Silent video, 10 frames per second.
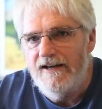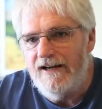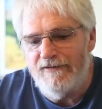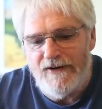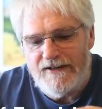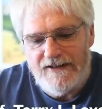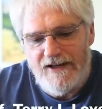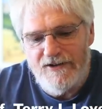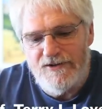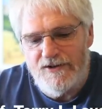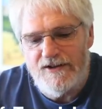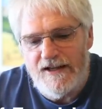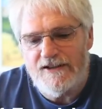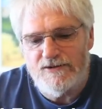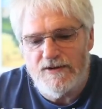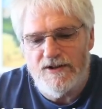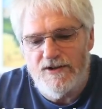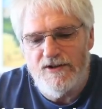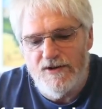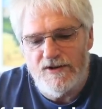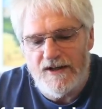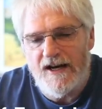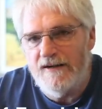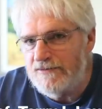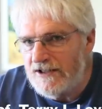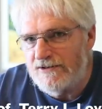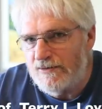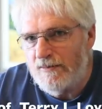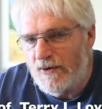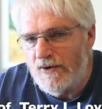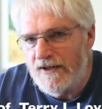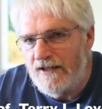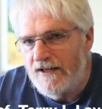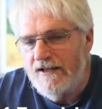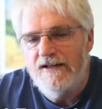If I tell you that that's what the New York Times has reported,